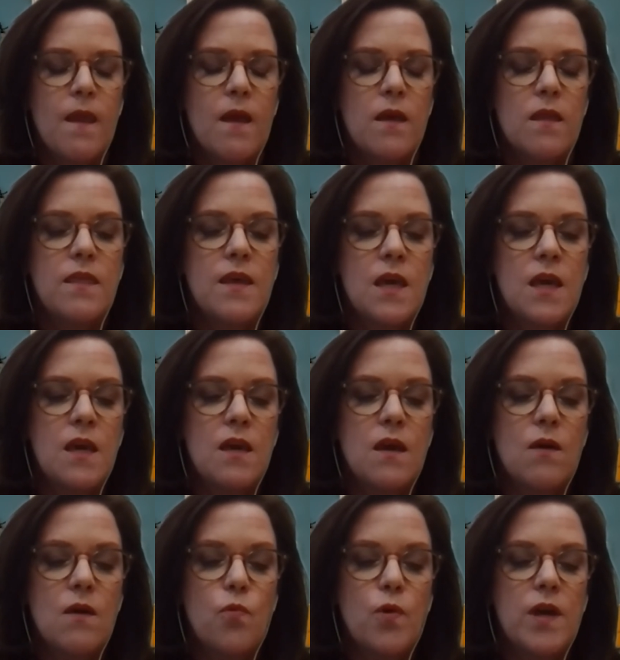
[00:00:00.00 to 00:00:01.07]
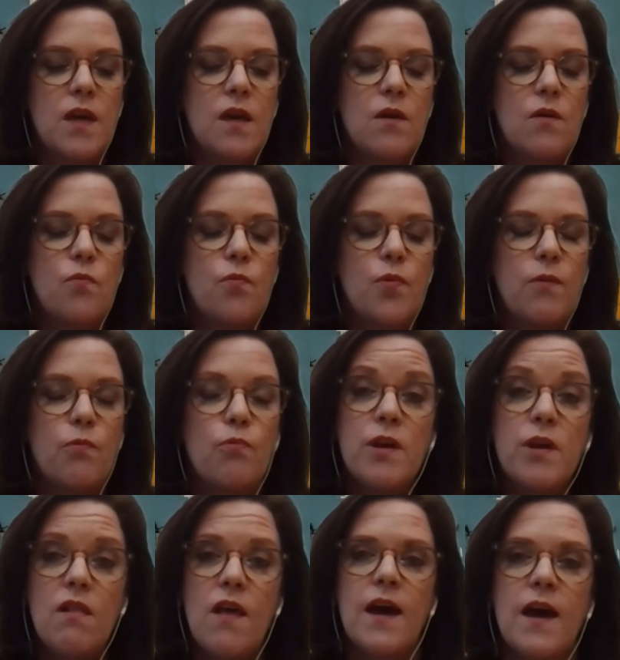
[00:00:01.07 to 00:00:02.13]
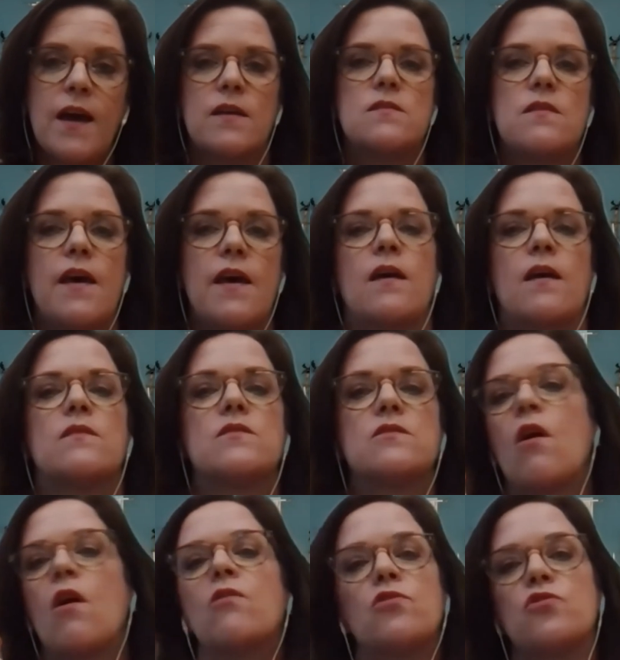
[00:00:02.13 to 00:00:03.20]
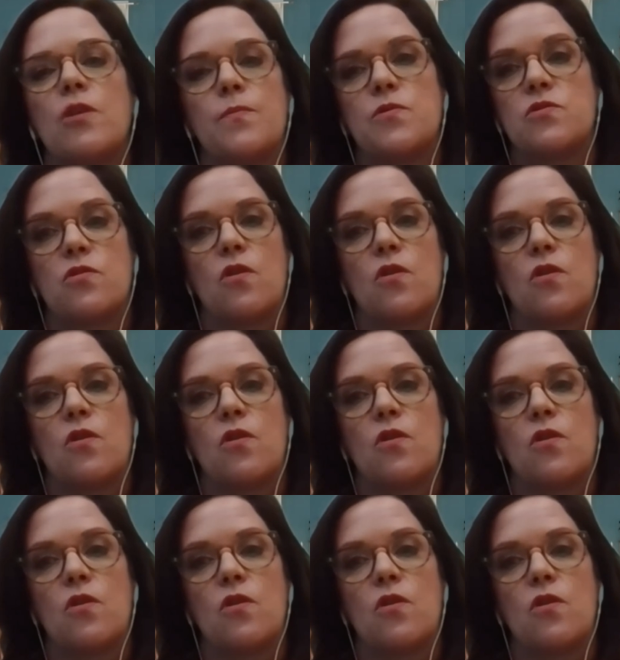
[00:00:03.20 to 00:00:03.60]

We realize that scholarships